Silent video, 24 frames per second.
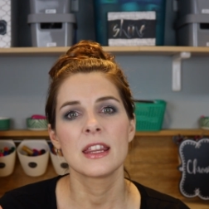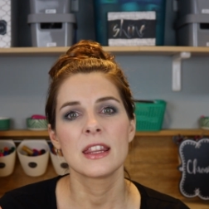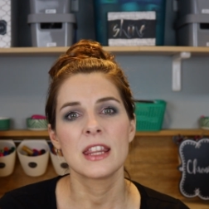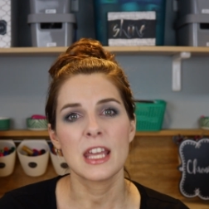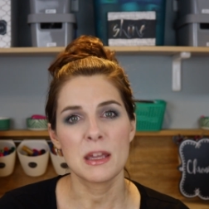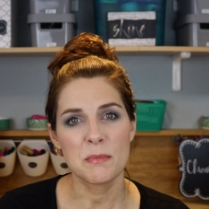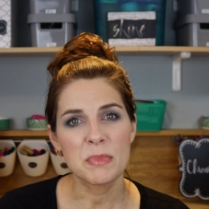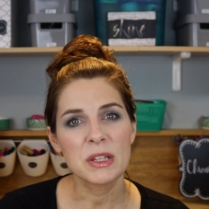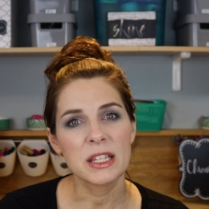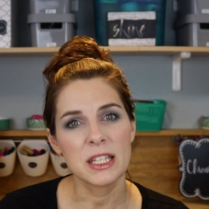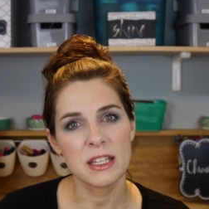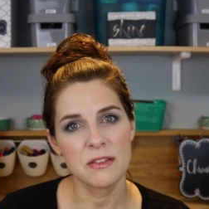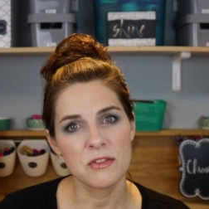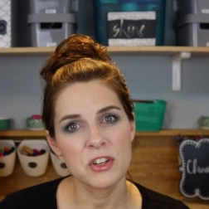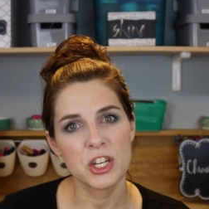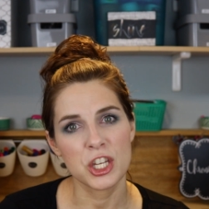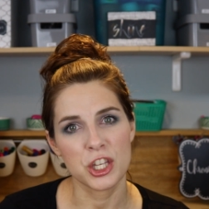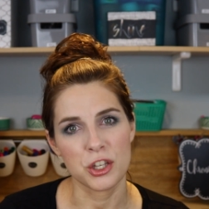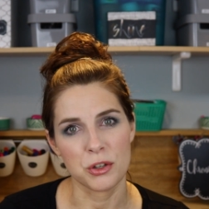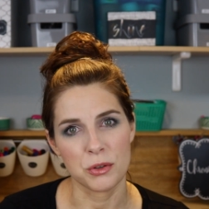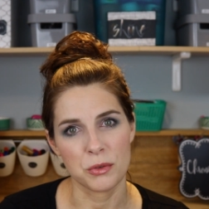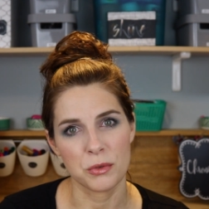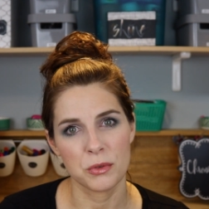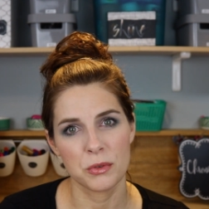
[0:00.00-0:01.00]
they believe
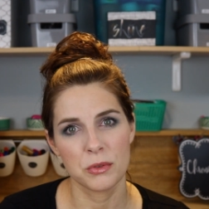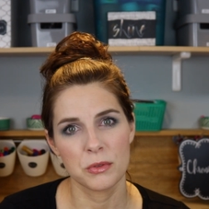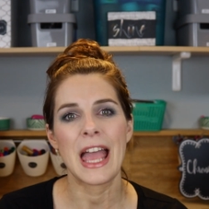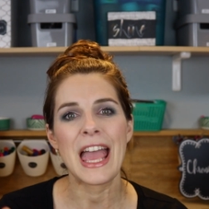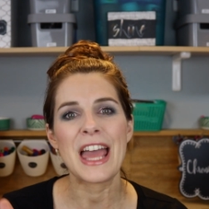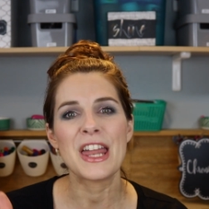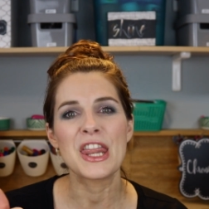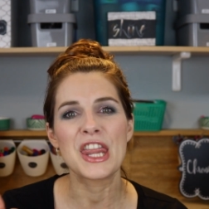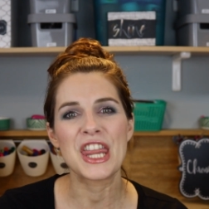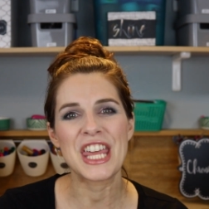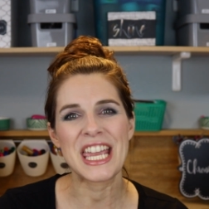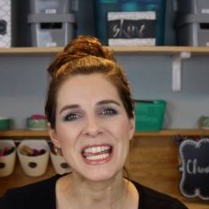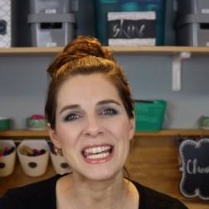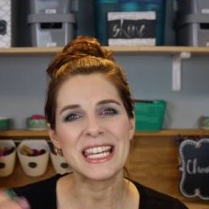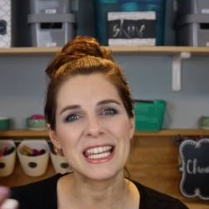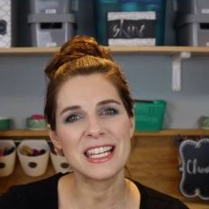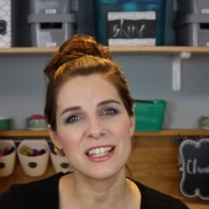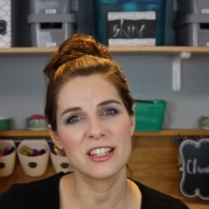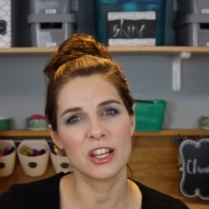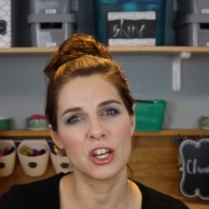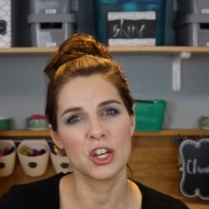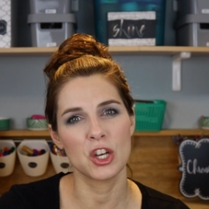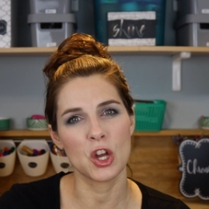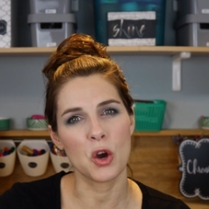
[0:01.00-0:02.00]
in you and they
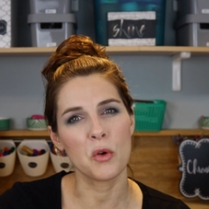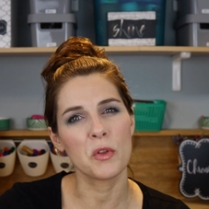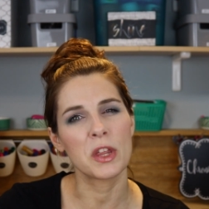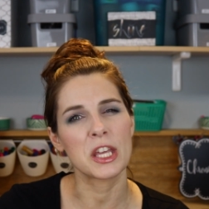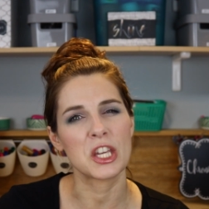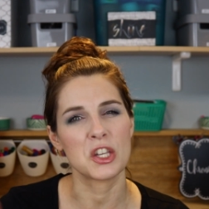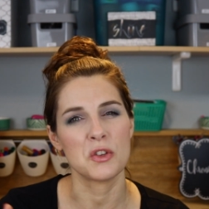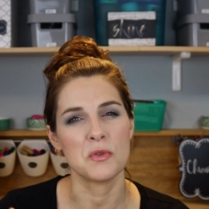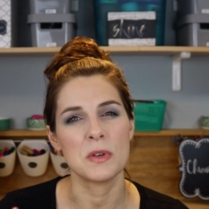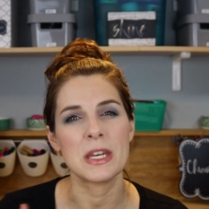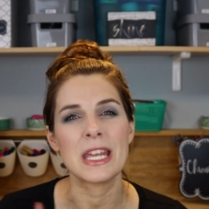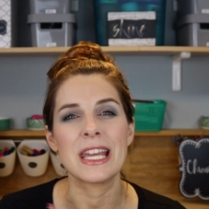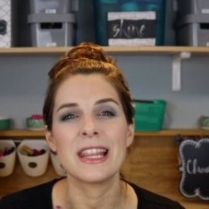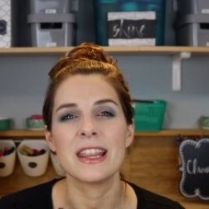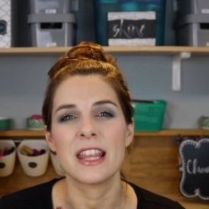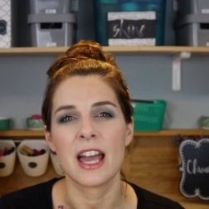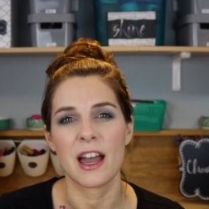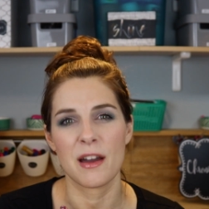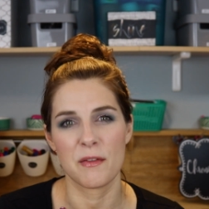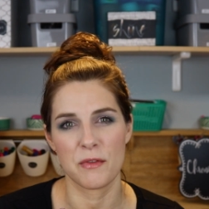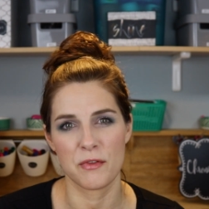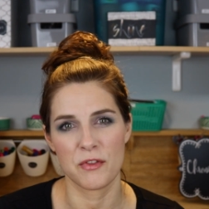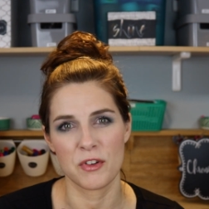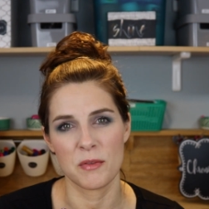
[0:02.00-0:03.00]
need to know that you need
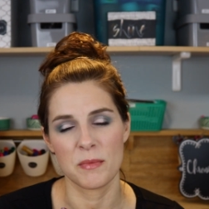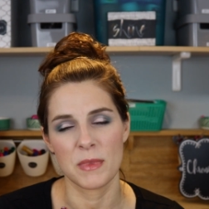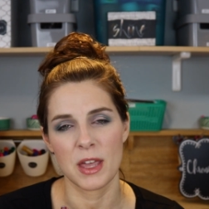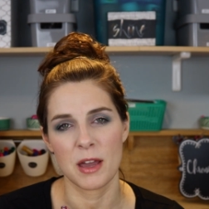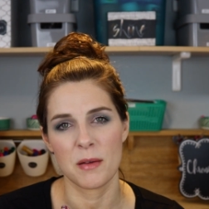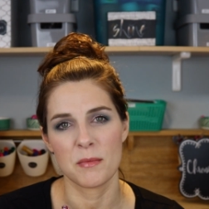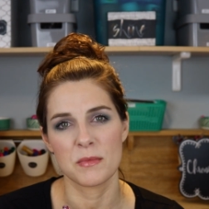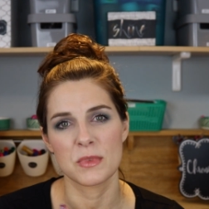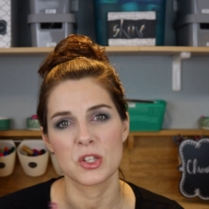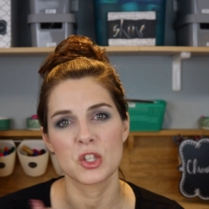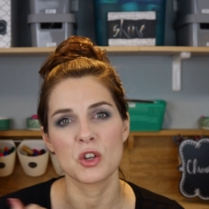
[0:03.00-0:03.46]
that from them.